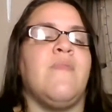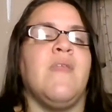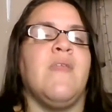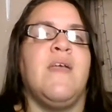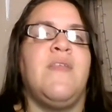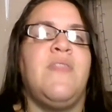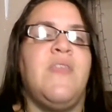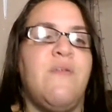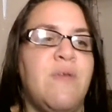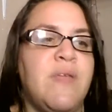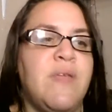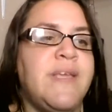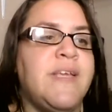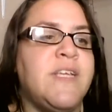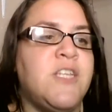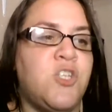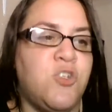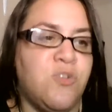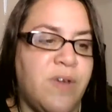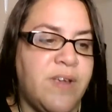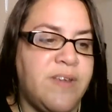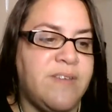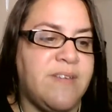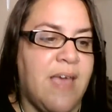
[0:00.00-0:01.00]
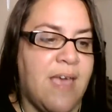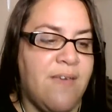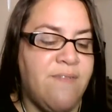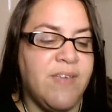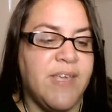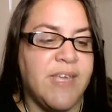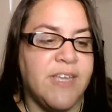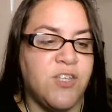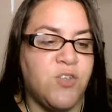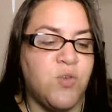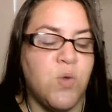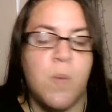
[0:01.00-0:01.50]
They really enjoy diving
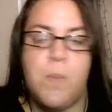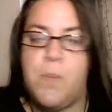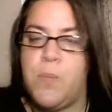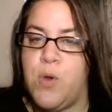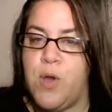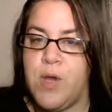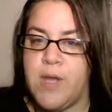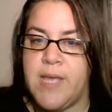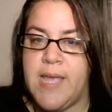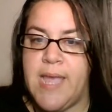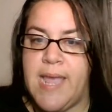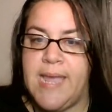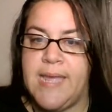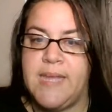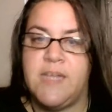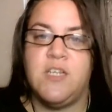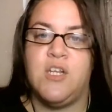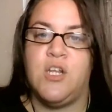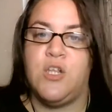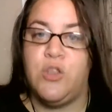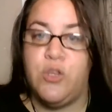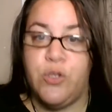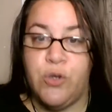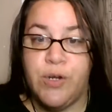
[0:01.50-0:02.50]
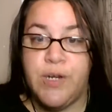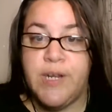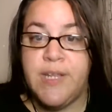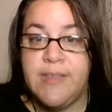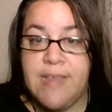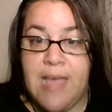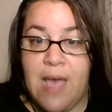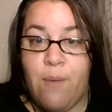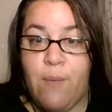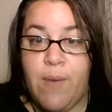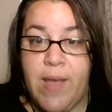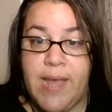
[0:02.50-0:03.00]
into a book and learning
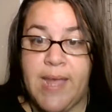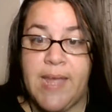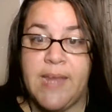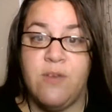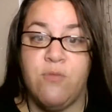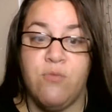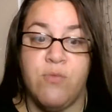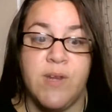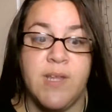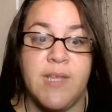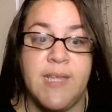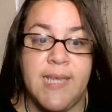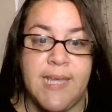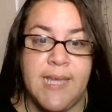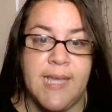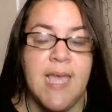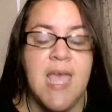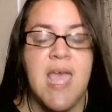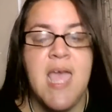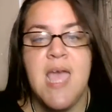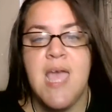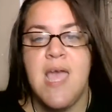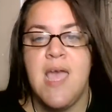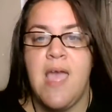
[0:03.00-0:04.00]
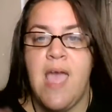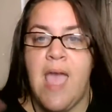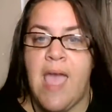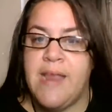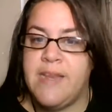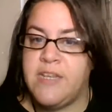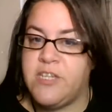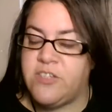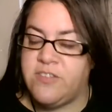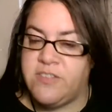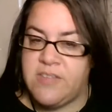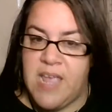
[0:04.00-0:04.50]
that way, and really
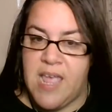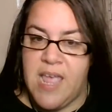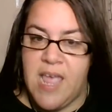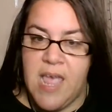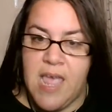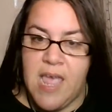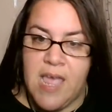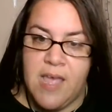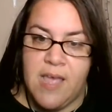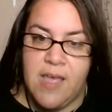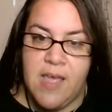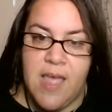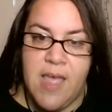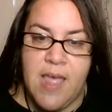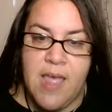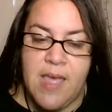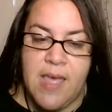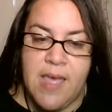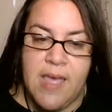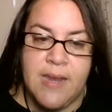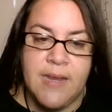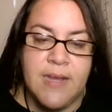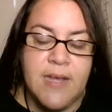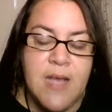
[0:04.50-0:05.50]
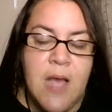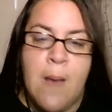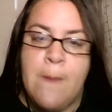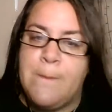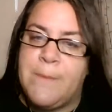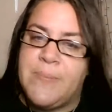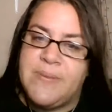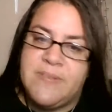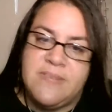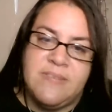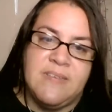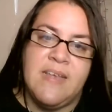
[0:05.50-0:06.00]
just
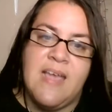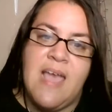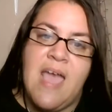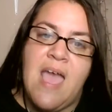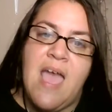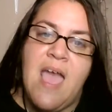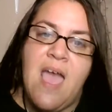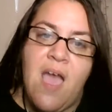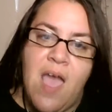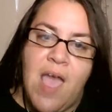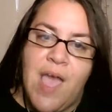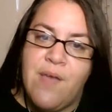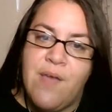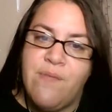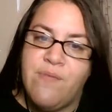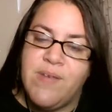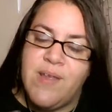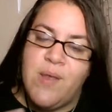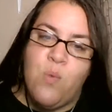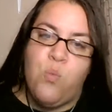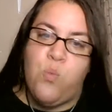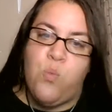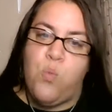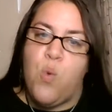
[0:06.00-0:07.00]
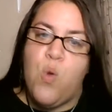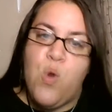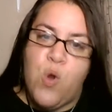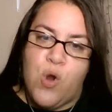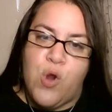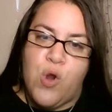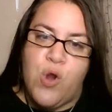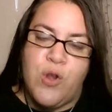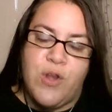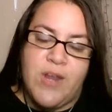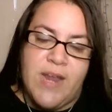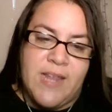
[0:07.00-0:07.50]
encompassing every
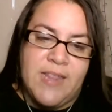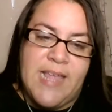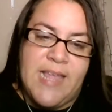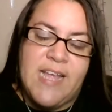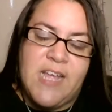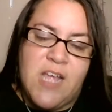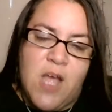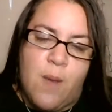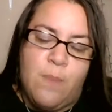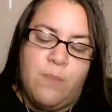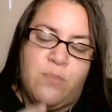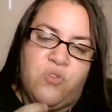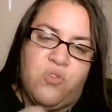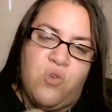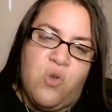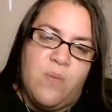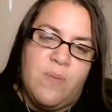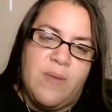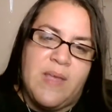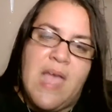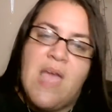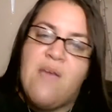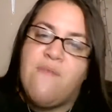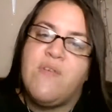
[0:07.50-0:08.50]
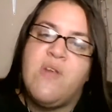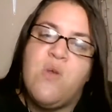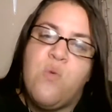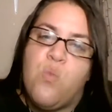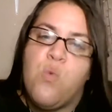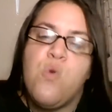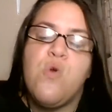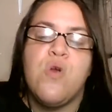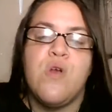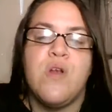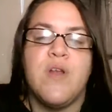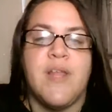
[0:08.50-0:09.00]
word and like absorbing every
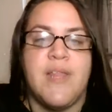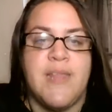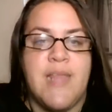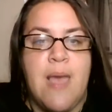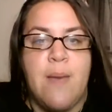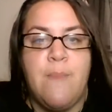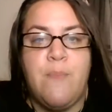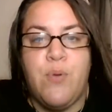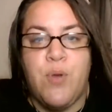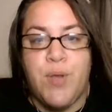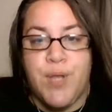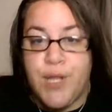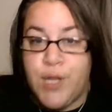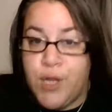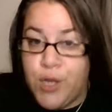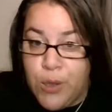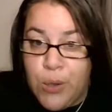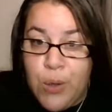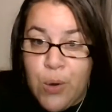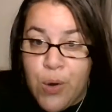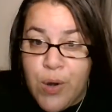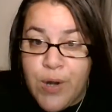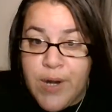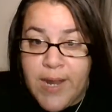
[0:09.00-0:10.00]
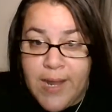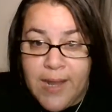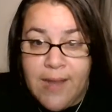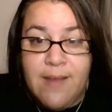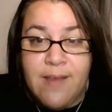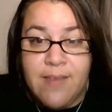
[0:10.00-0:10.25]
word in that book and learning